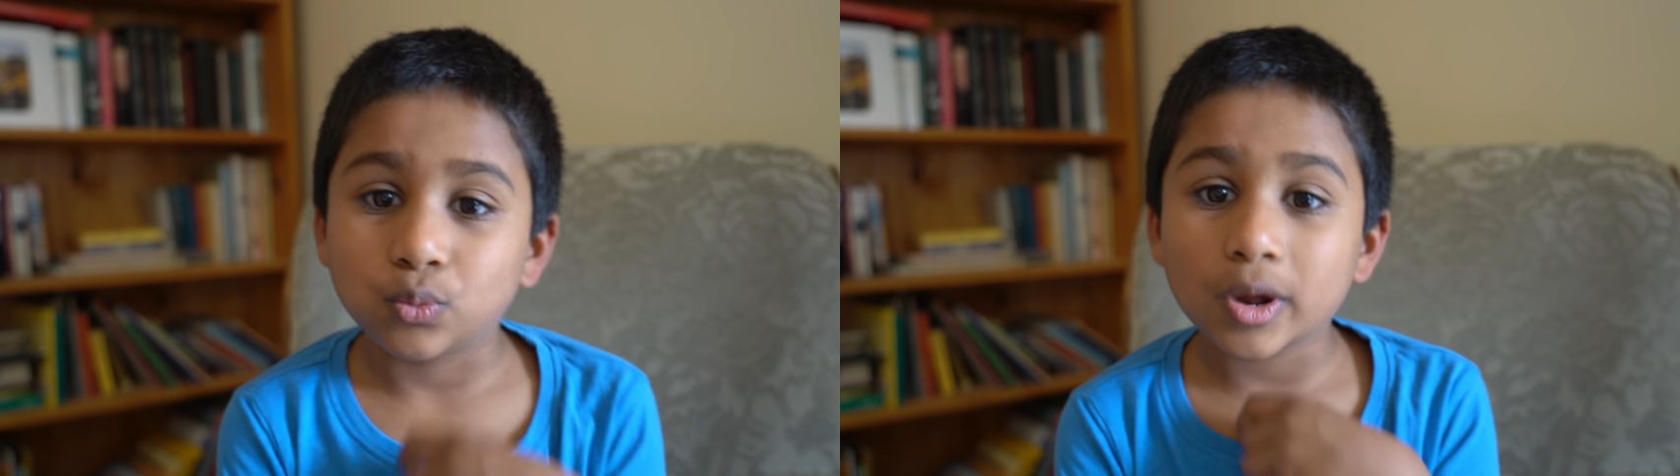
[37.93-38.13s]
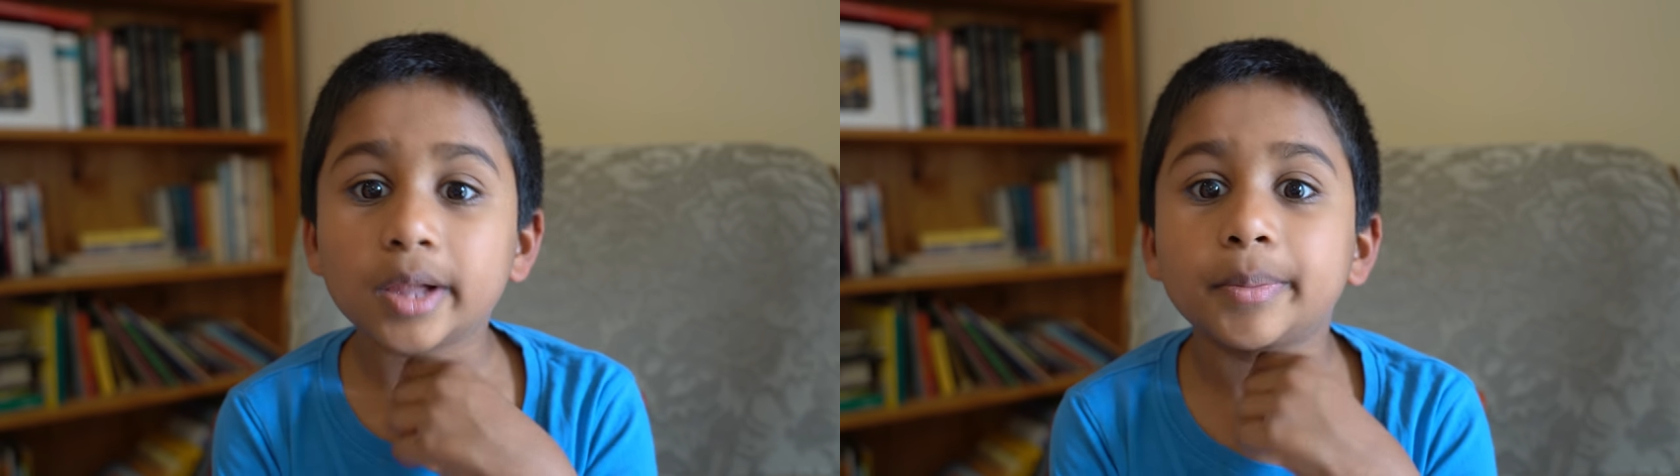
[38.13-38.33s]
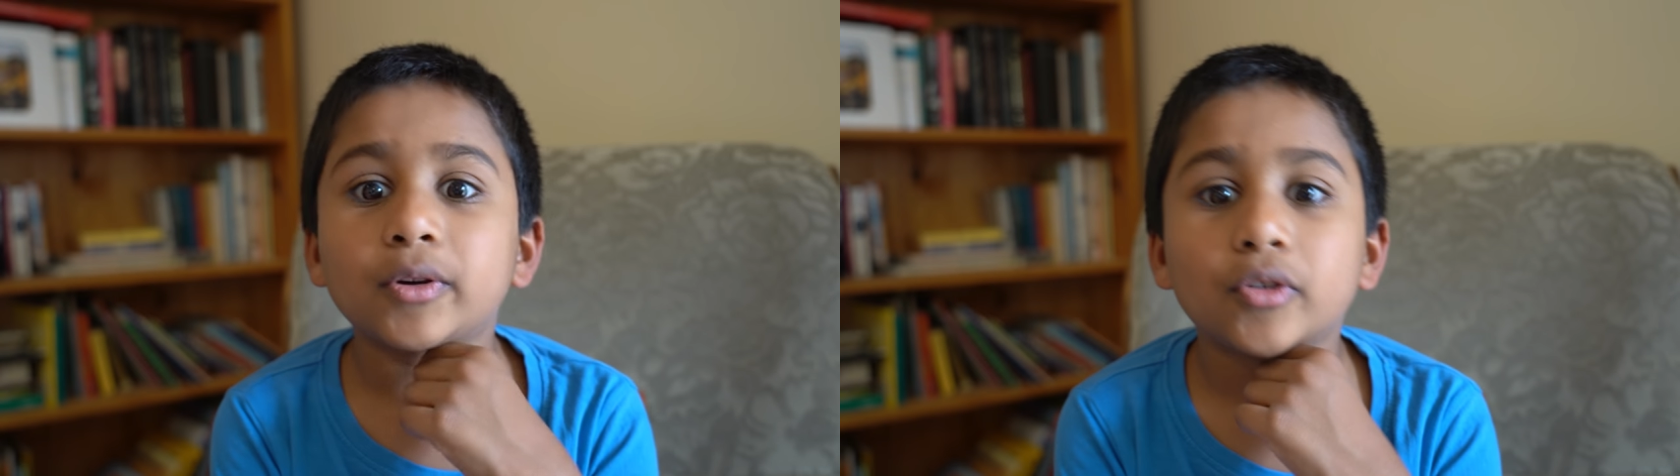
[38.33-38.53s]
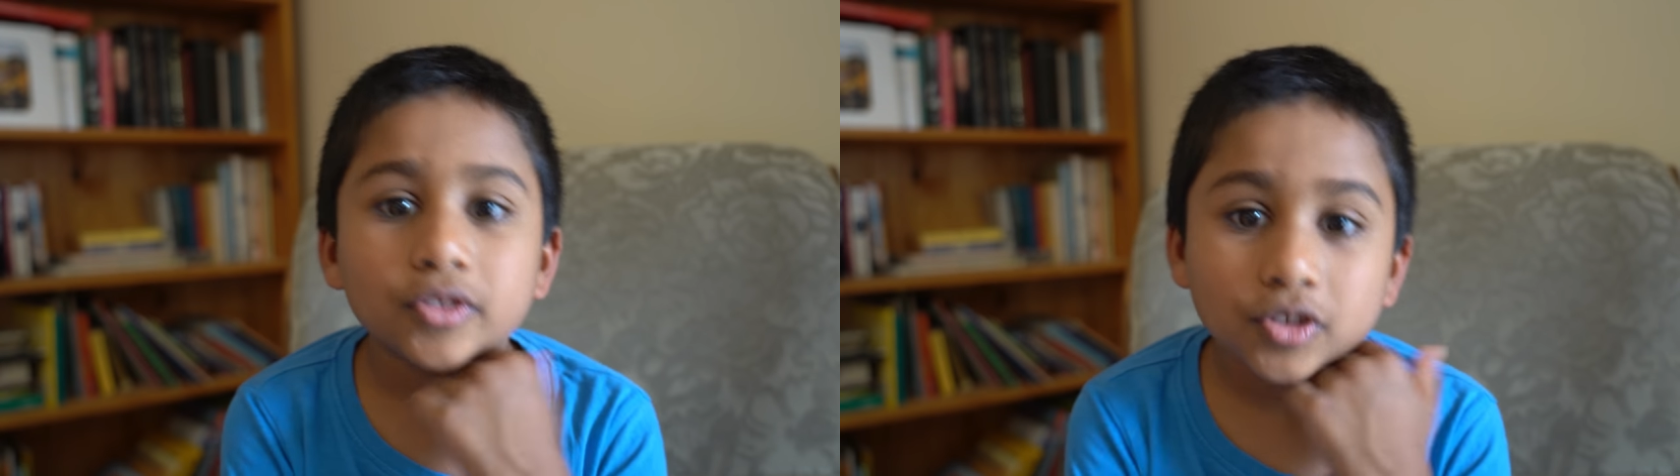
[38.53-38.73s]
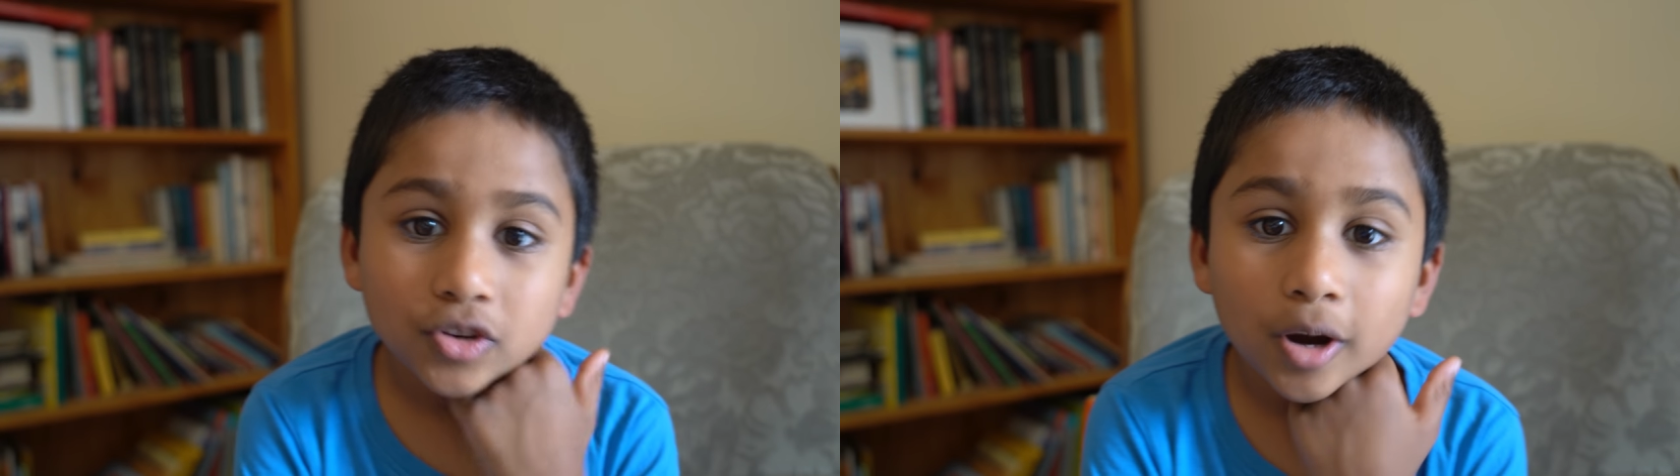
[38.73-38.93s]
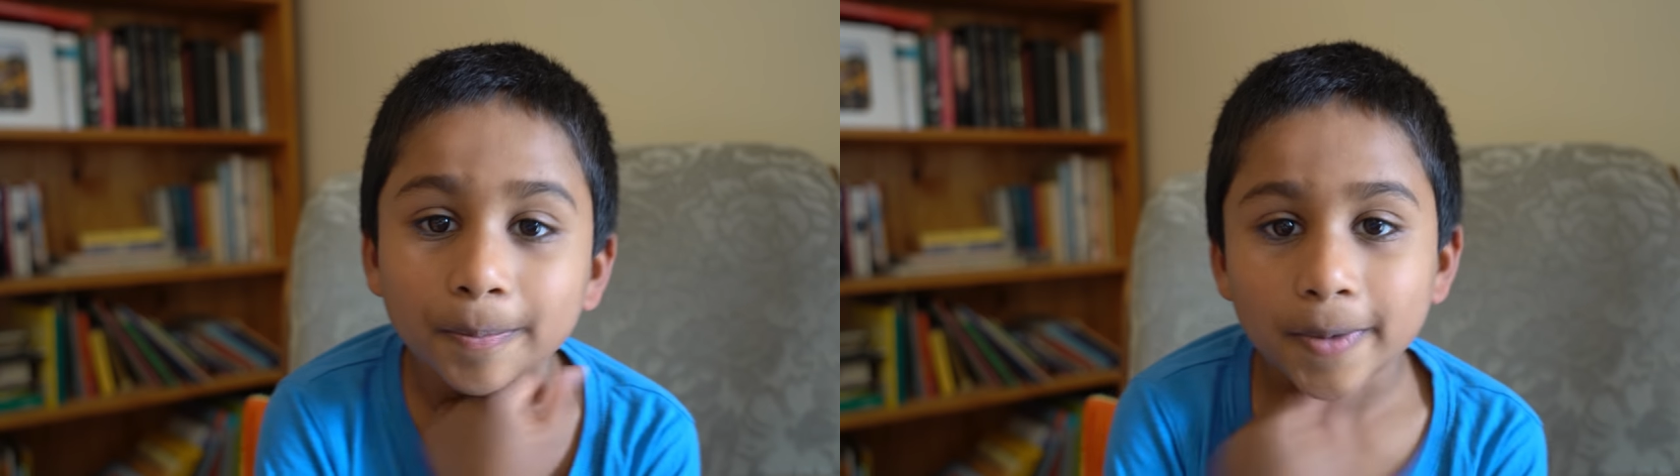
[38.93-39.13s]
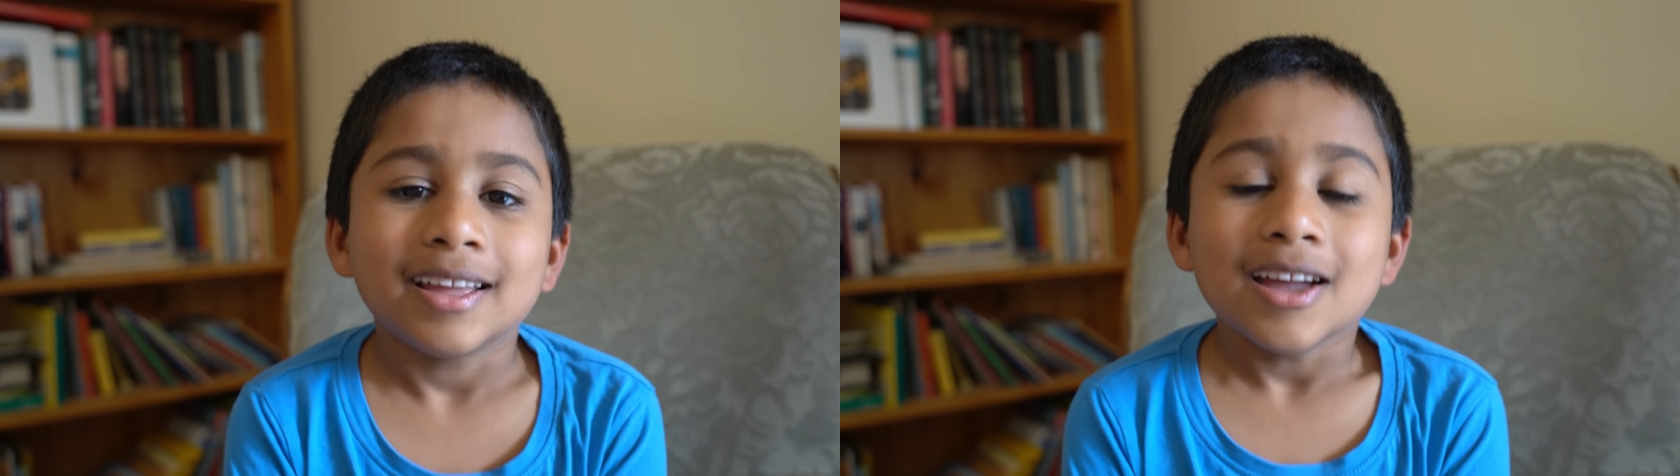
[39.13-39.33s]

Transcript: we'll be on the top.